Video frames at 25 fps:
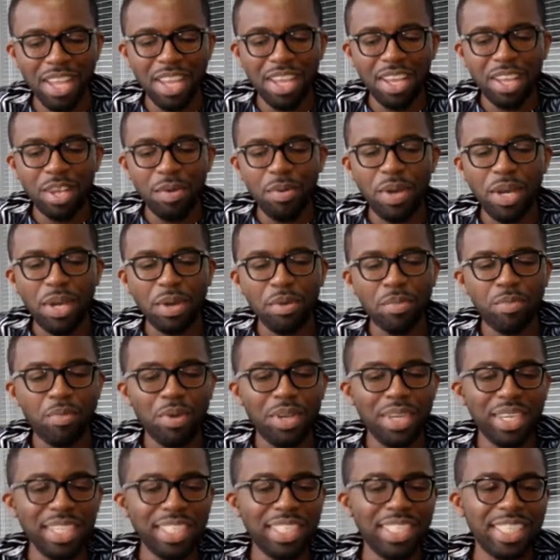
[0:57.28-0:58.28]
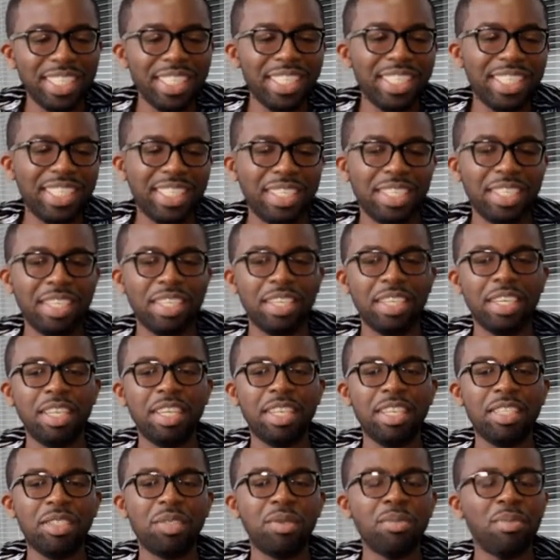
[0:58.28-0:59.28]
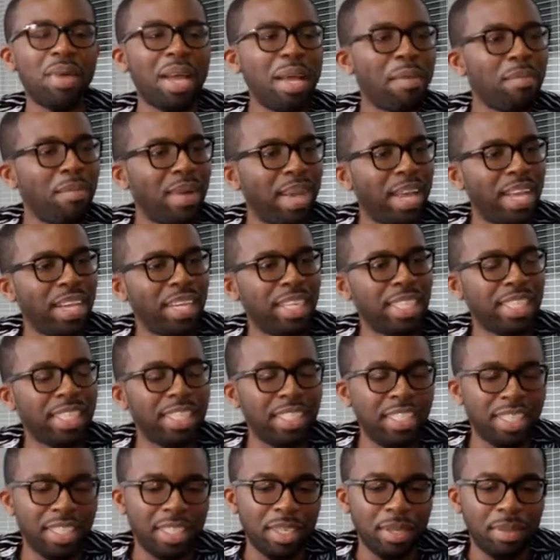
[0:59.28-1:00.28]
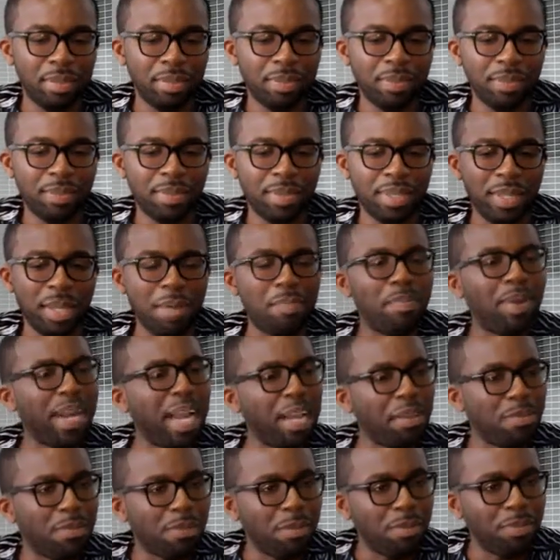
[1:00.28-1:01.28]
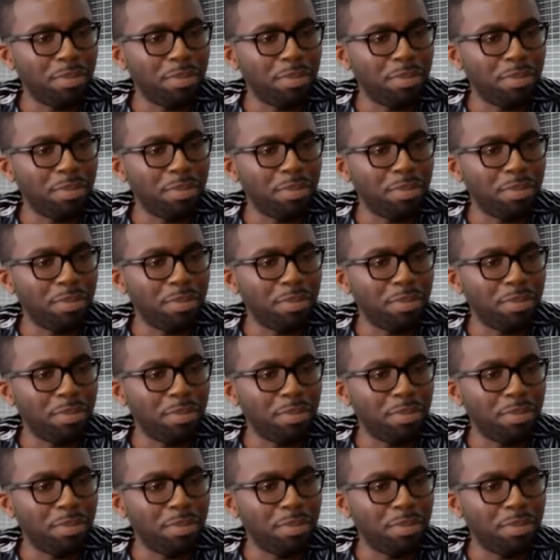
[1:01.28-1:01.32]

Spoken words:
well, politics, to my mind, is a platform.